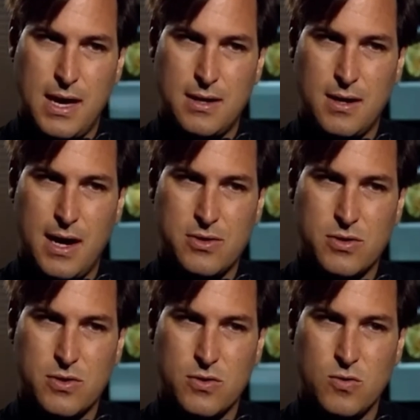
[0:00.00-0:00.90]
and not
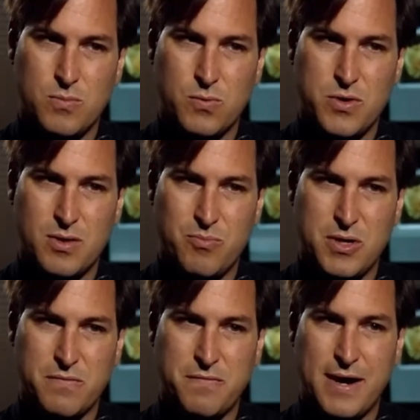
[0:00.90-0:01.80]
just assume that we can
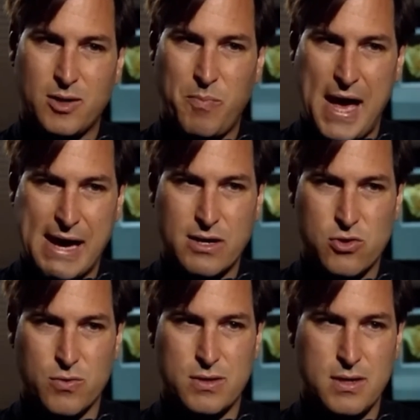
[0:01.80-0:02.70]
be the final
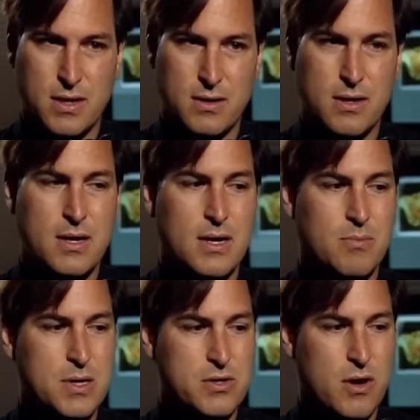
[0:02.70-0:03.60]
packager at the end.
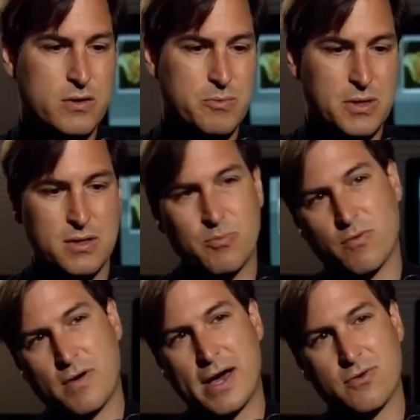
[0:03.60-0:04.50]
Because ultimately, the
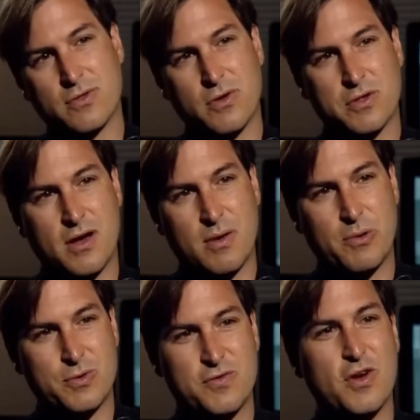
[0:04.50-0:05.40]
providers of those
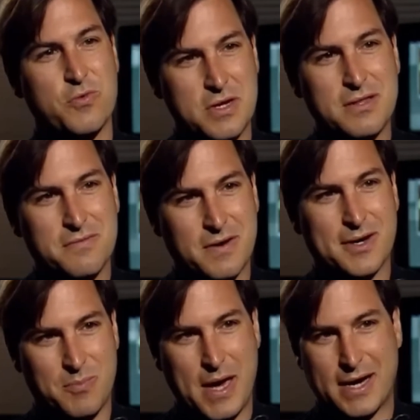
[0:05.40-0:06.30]
components don't need the
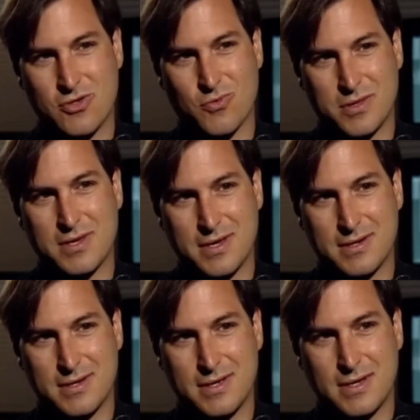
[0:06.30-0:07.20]
final packager at the
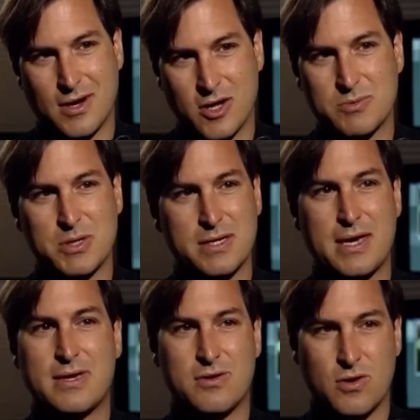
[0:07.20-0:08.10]
end. Ultimately,
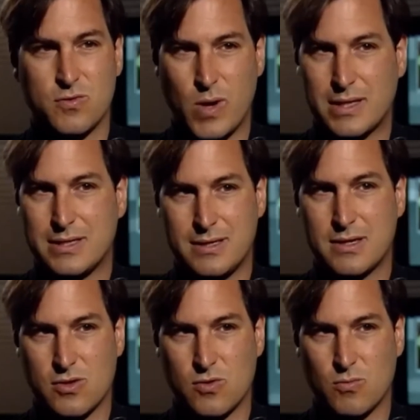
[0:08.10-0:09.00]
they can go directly to the
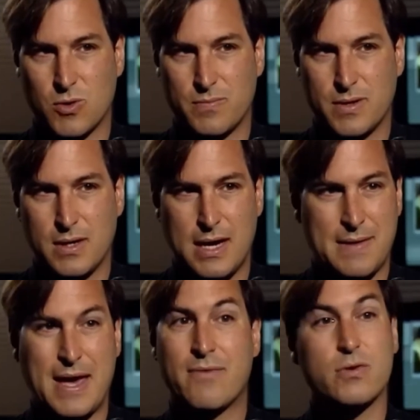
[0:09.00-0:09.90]
consumer.
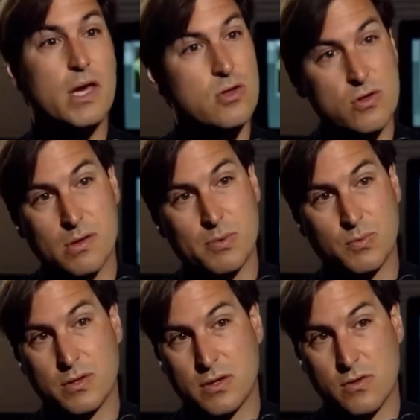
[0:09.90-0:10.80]
And they have
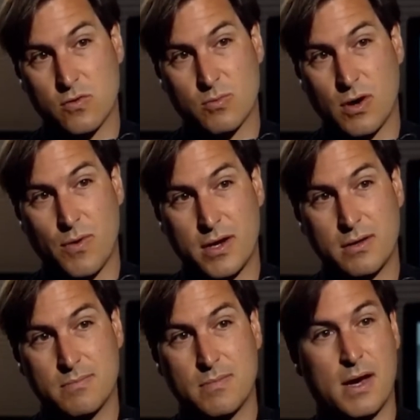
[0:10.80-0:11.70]
relationships with the consumer
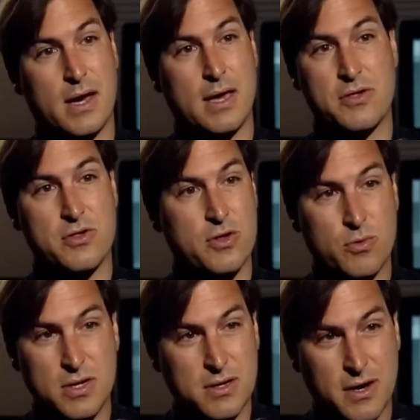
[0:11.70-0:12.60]
already, as
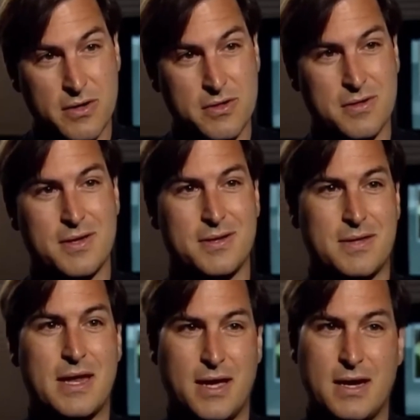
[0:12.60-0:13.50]
Sony does
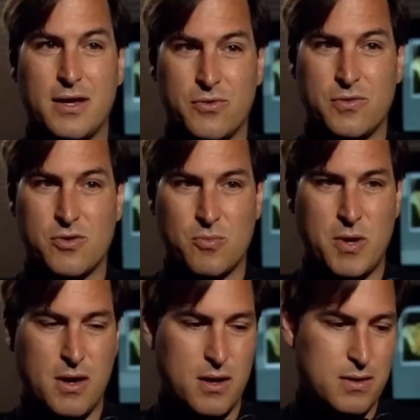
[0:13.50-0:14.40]
and, and others in
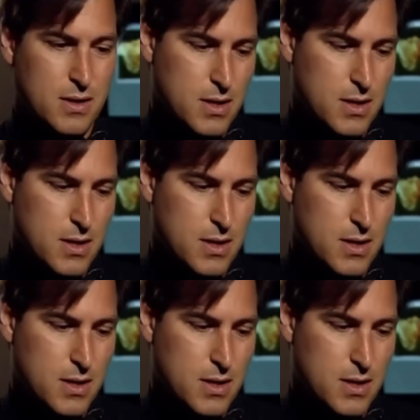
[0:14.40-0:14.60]
Japan.